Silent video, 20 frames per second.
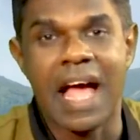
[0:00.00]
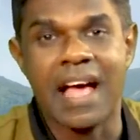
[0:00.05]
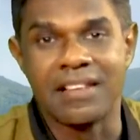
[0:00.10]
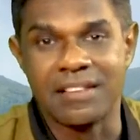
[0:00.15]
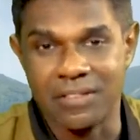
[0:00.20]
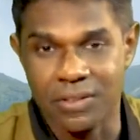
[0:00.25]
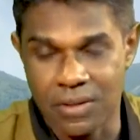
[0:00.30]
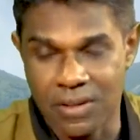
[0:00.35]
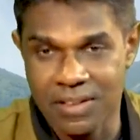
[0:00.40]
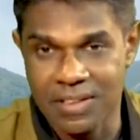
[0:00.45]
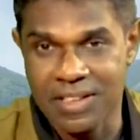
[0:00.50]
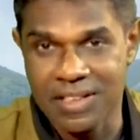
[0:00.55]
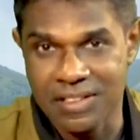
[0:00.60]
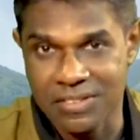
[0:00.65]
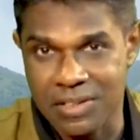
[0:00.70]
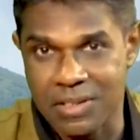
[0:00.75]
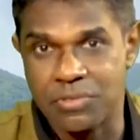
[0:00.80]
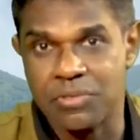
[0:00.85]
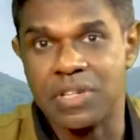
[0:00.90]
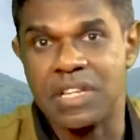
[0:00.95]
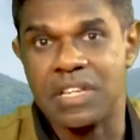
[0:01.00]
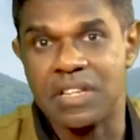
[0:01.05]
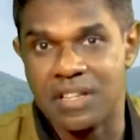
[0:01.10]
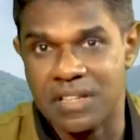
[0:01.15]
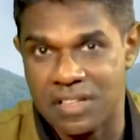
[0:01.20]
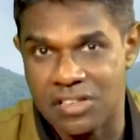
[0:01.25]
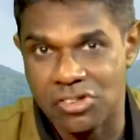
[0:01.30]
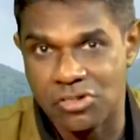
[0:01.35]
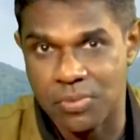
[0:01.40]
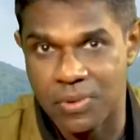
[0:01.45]
As long as that we
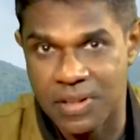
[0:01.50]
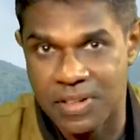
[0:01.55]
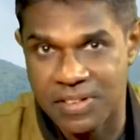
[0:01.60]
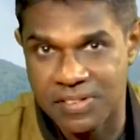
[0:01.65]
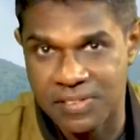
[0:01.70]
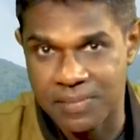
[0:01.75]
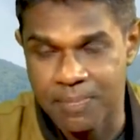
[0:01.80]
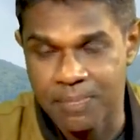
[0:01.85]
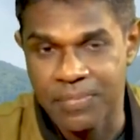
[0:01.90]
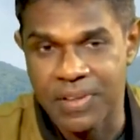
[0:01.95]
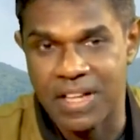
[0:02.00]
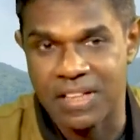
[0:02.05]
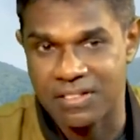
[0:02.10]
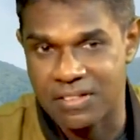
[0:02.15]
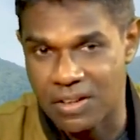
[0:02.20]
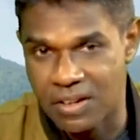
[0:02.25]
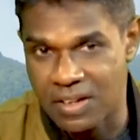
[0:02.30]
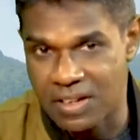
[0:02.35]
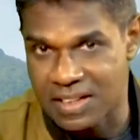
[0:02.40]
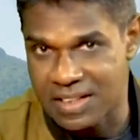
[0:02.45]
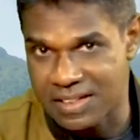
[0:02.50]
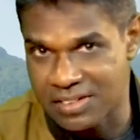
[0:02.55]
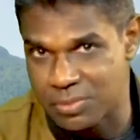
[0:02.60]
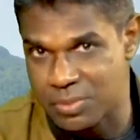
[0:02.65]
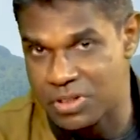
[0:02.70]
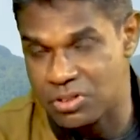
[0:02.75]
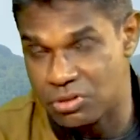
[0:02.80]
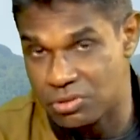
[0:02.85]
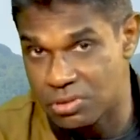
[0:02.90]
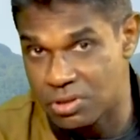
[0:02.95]
hear his voice, as long as
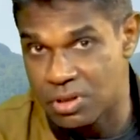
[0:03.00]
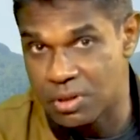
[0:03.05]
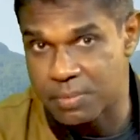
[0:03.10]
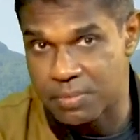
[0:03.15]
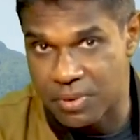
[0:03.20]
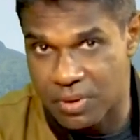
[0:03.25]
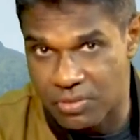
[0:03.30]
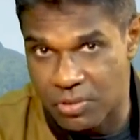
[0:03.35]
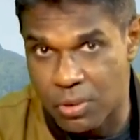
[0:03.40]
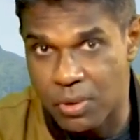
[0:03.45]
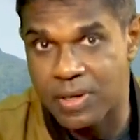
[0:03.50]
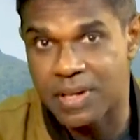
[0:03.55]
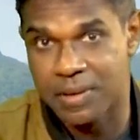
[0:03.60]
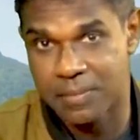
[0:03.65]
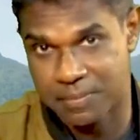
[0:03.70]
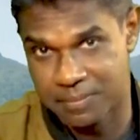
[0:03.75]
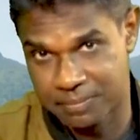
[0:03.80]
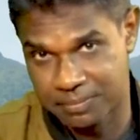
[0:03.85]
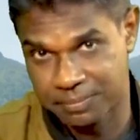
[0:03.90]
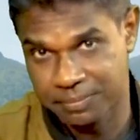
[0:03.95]
we do not provoke him.